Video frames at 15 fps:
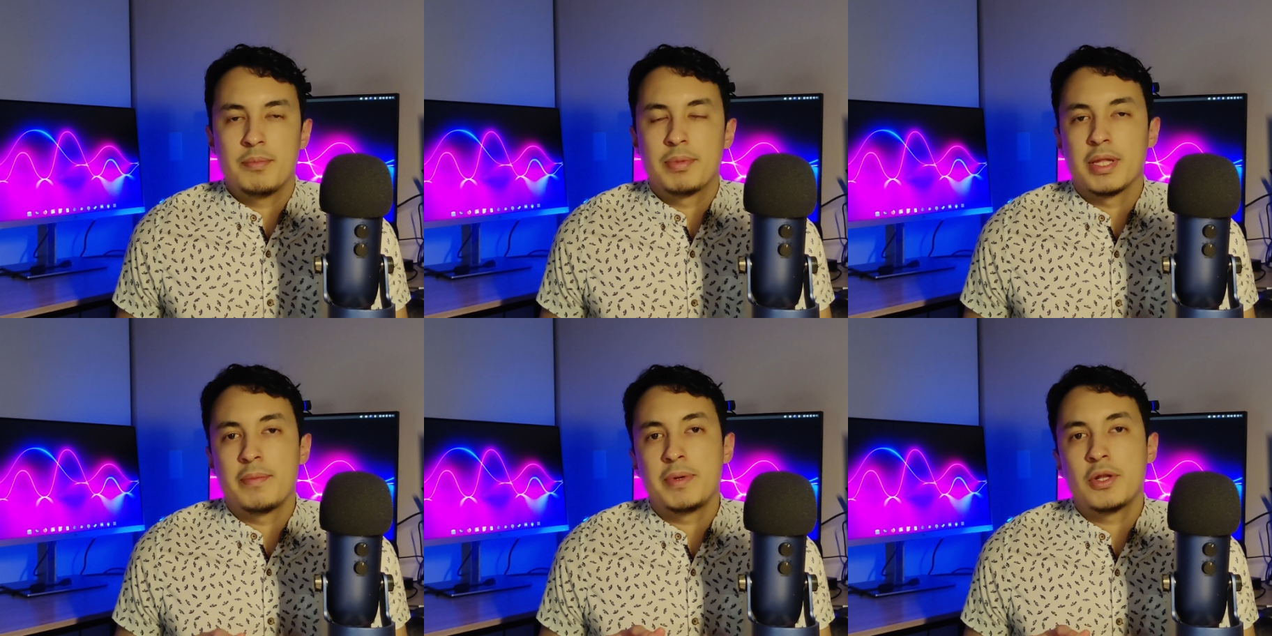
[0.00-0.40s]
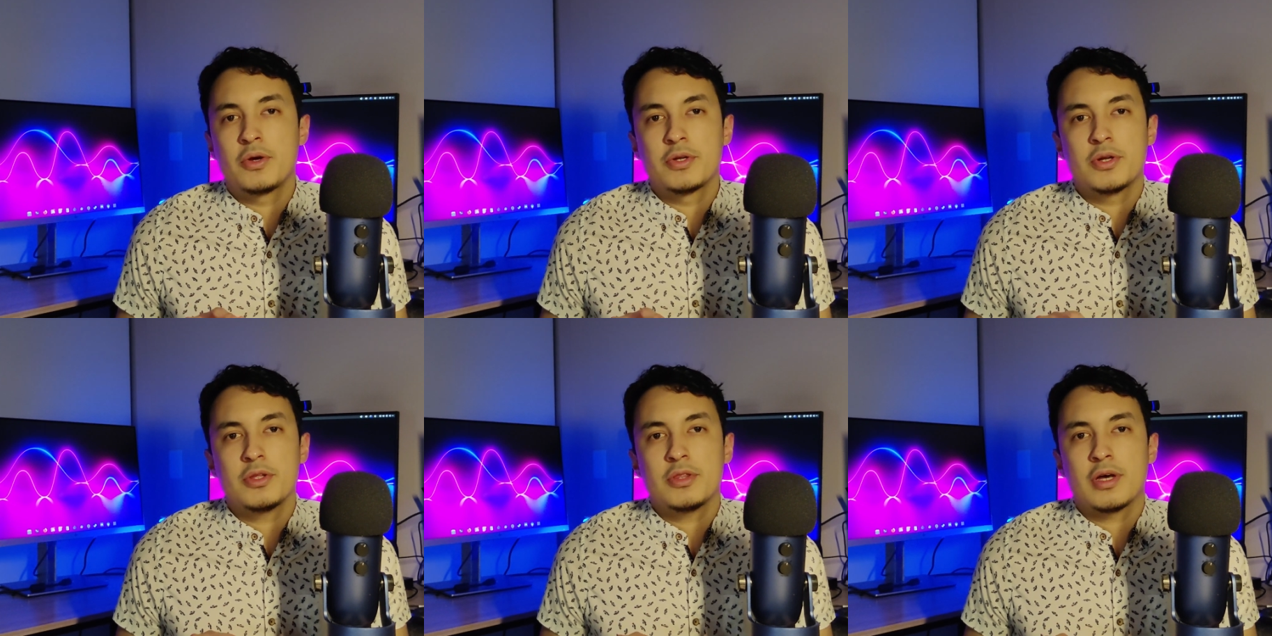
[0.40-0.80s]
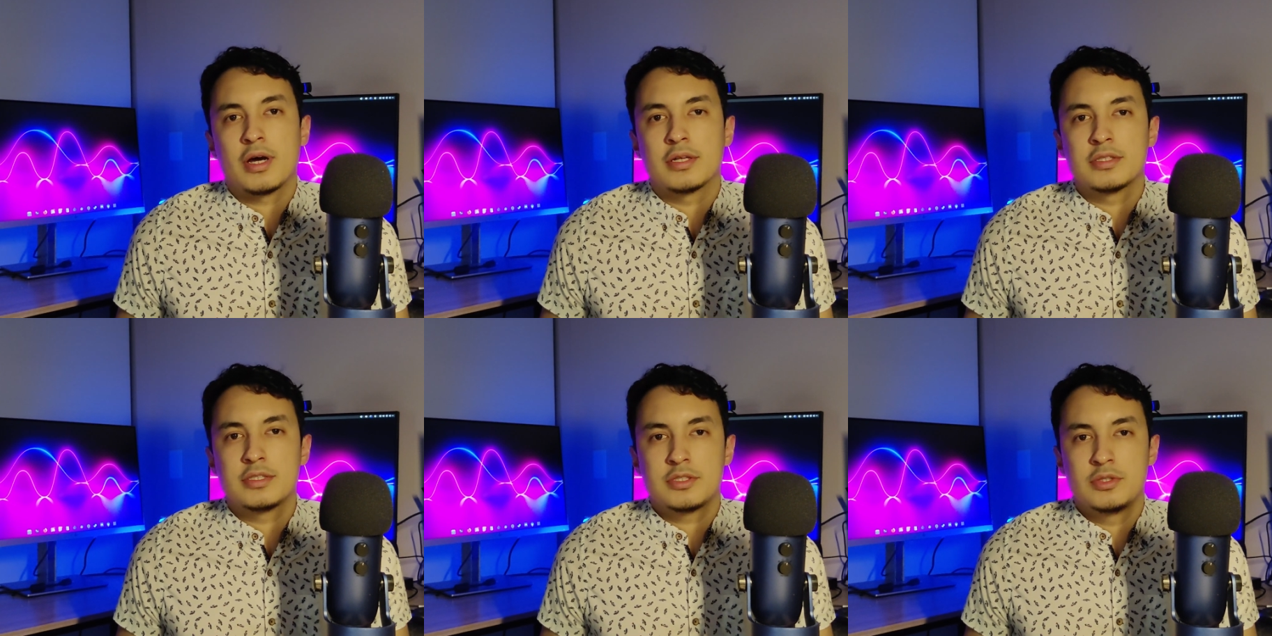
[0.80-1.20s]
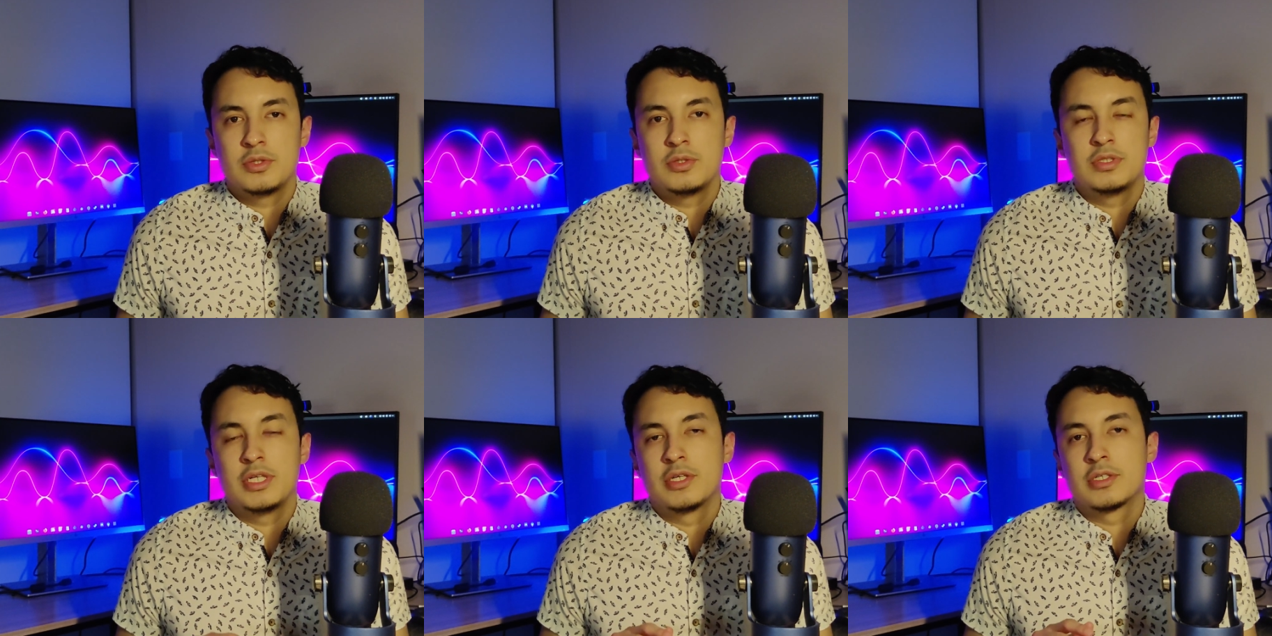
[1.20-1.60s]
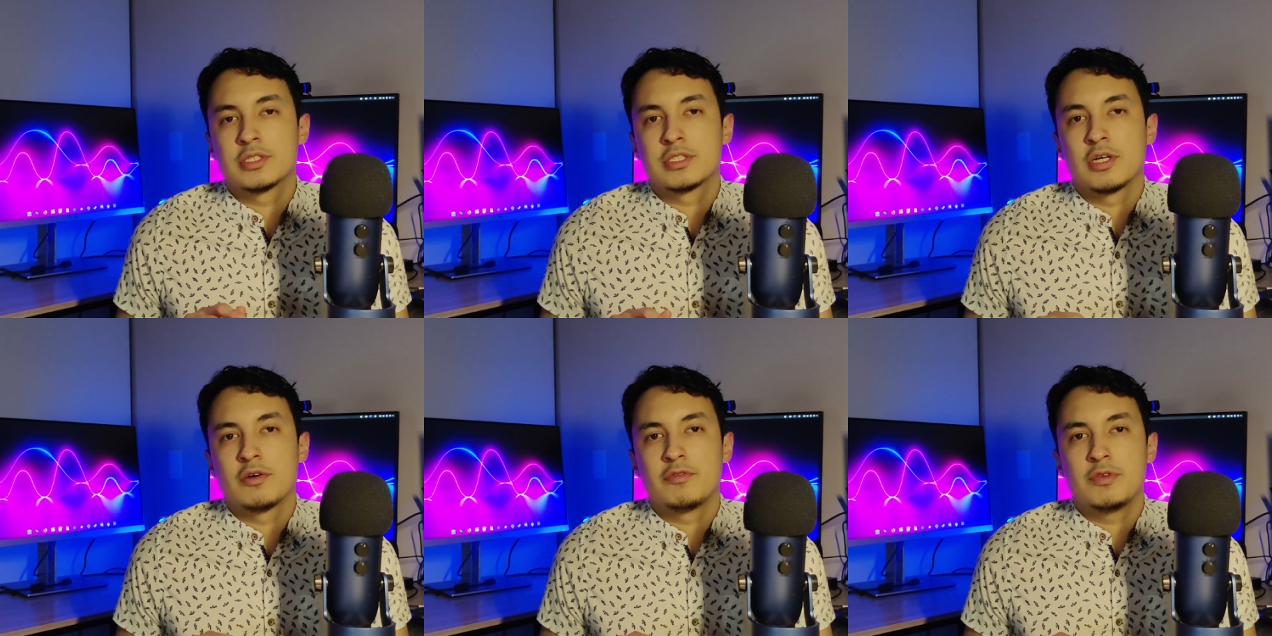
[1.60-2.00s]
But let me know your thoughts. Do you see
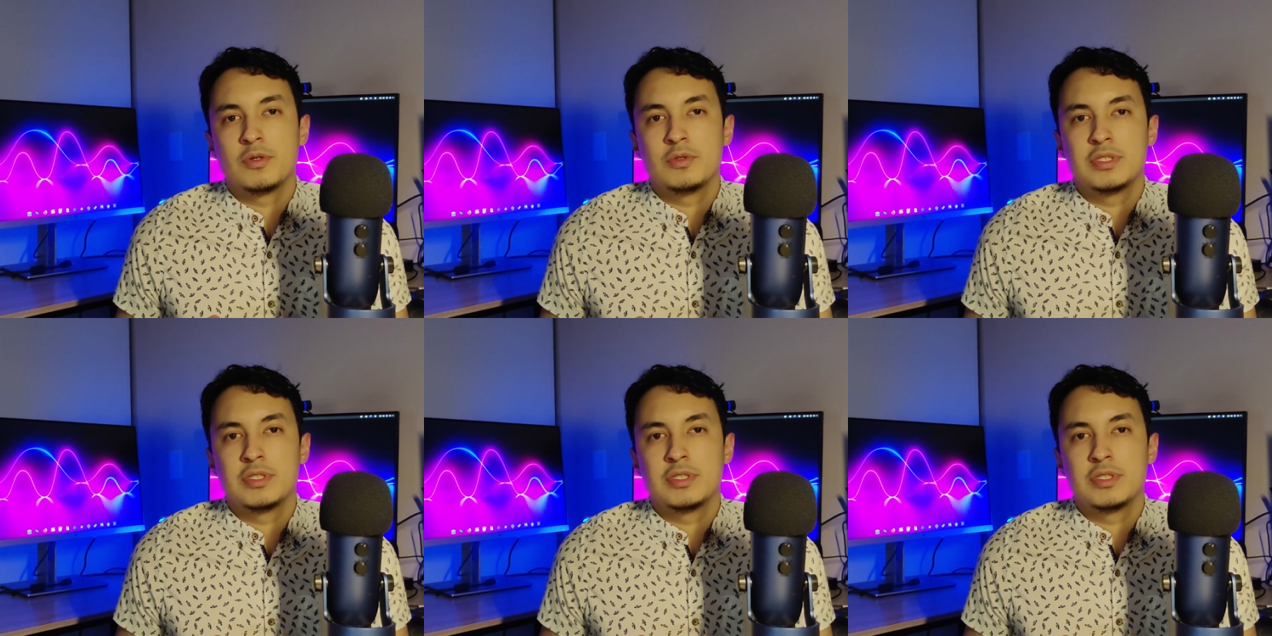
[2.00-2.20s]
yourself